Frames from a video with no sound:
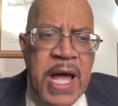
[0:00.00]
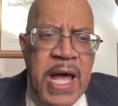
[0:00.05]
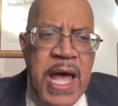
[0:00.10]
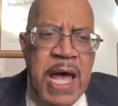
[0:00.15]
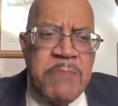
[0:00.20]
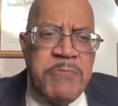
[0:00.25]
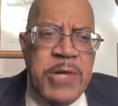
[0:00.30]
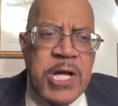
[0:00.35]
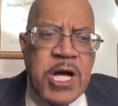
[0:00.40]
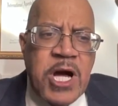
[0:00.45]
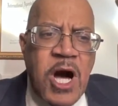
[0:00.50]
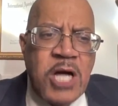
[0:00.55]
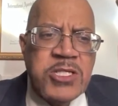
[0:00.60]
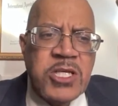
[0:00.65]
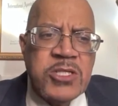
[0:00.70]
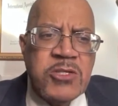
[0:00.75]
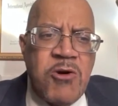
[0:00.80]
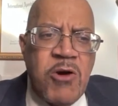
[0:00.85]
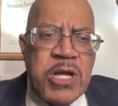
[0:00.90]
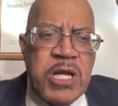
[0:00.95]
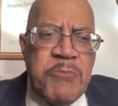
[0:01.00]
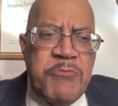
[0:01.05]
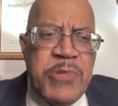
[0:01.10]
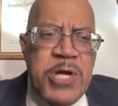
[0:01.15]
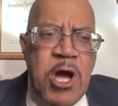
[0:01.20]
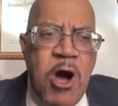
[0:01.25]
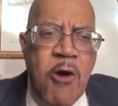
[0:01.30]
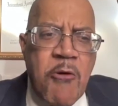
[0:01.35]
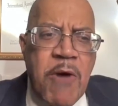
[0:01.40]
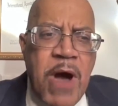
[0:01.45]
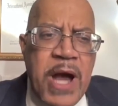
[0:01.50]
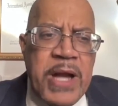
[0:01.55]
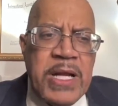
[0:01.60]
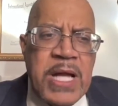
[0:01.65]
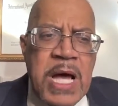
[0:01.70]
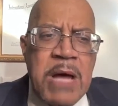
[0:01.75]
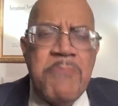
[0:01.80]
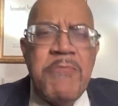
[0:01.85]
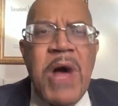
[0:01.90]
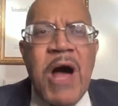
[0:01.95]
And because it's going to be all right,
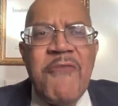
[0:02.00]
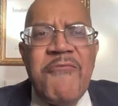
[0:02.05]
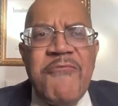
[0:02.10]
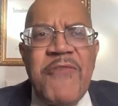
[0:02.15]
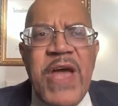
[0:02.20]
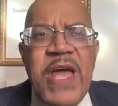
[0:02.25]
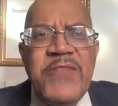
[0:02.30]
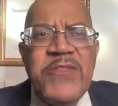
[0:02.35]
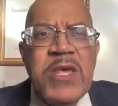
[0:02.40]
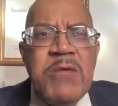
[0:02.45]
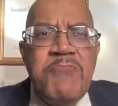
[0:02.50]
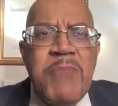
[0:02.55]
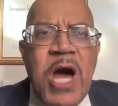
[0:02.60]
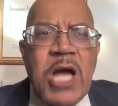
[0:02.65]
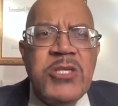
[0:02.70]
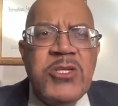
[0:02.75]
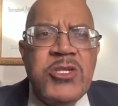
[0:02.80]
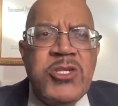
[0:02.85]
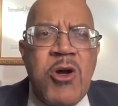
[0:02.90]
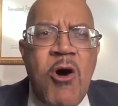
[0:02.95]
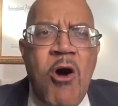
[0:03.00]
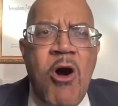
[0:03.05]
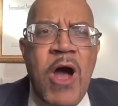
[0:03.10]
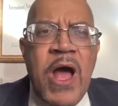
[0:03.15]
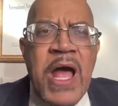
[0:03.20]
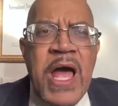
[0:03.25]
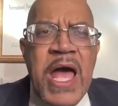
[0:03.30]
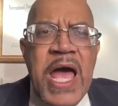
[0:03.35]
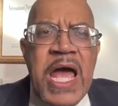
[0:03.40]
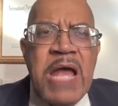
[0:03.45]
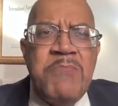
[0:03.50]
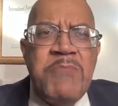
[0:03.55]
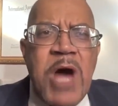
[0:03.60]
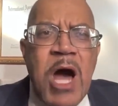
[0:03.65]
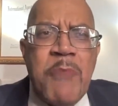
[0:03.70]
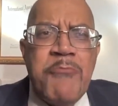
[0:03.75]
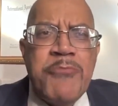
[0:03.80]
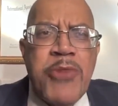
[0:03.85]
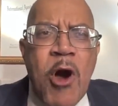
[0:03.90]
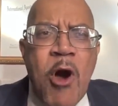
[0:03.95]
my faith and my joy and
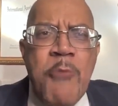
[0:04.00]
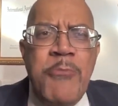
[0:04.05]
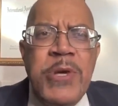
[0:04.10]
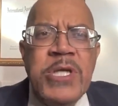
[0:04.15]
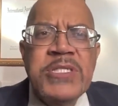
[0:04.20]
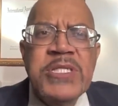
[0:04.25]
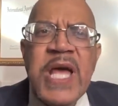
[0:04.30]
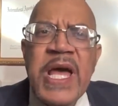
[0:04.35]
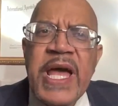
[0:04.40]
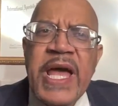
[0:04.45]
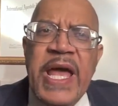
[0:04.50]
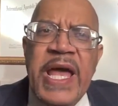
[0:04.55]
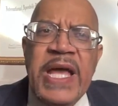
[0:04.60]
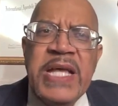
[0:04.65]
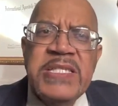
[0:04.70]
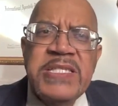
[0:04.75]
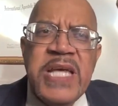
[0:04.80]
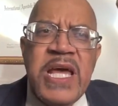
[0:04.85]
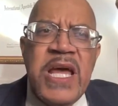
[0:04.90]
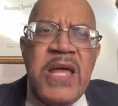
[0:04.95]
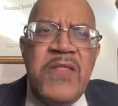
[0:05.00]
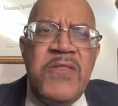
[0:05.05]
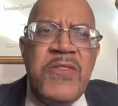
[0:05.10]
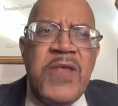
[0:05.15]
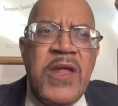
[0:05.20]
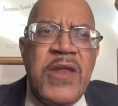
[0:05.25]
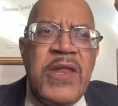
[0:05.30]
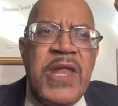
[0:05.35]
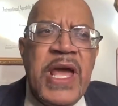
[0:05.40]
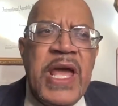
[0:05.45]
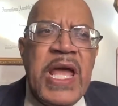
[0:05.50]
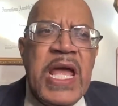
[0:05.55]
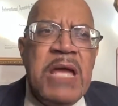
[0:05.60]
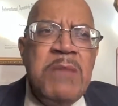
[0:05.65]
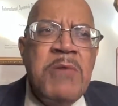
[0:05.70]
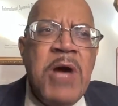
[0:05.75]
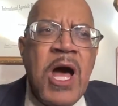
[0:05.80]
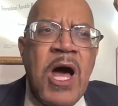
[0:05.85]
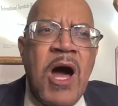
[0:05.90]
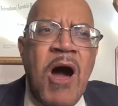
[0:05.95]
my purpose is in the
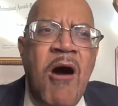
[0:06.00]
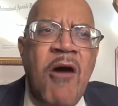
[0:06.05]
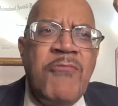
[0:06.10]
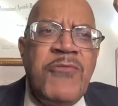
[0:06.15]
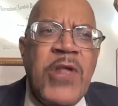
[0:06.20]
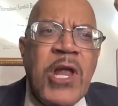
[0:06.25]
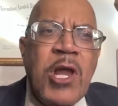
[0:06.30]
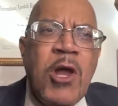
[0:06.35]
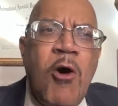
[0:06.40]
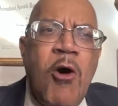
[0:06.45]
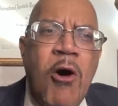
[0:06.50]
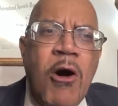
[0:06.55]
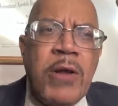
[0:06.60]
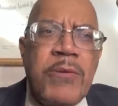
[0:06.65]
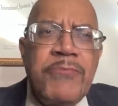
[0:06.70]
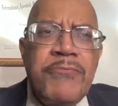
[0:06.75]
name of the Lord.